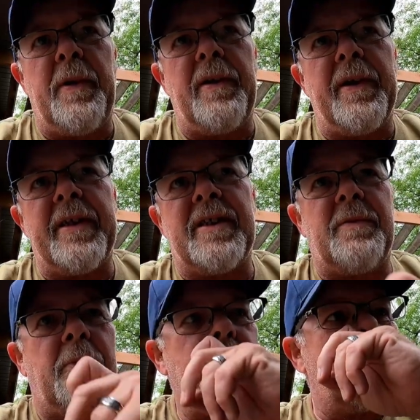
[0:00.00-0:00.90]
better, like it's
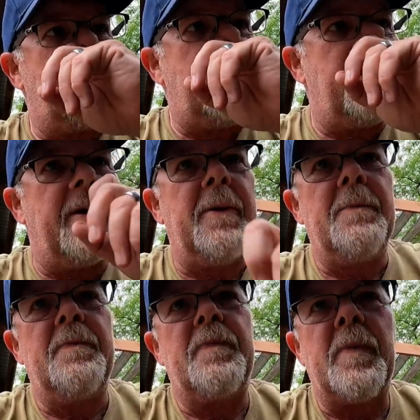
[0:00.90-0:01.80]
supposed to be there.
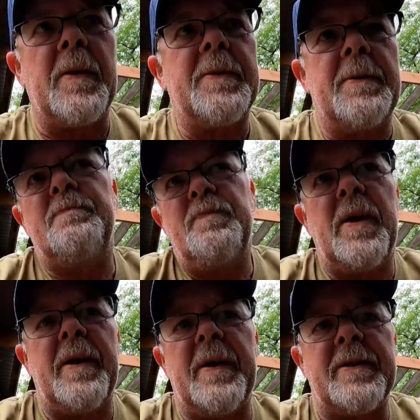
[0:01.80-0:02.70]
Because
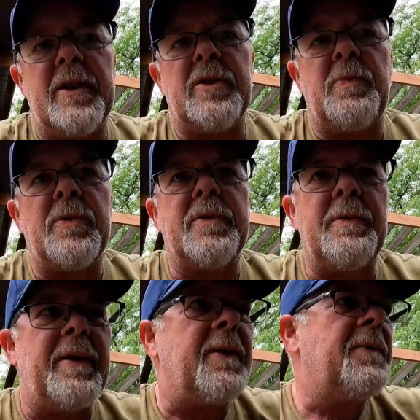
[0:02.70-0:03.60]
I guess it's supposed to
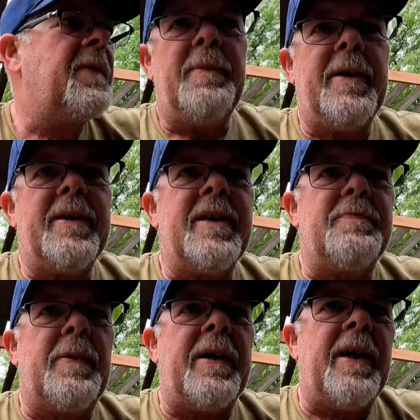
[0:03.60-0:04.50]
be there. Let me get
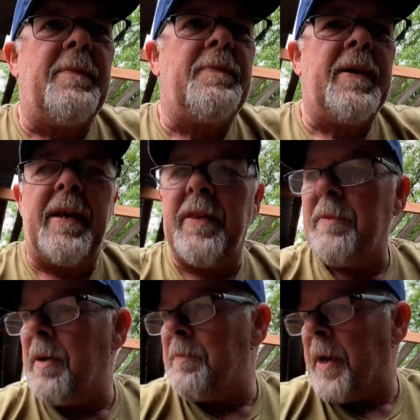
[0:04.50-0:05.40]
this bent up, and I
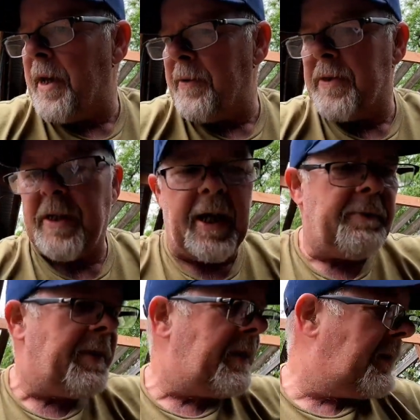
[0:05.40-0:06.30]
think my battery's got to
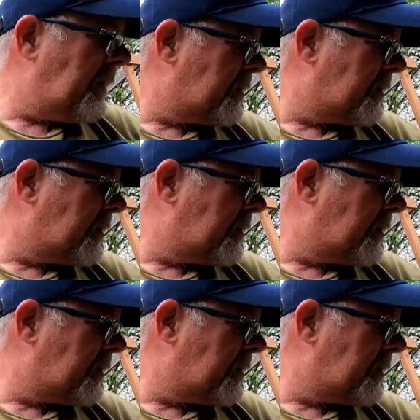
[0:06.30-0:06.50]
be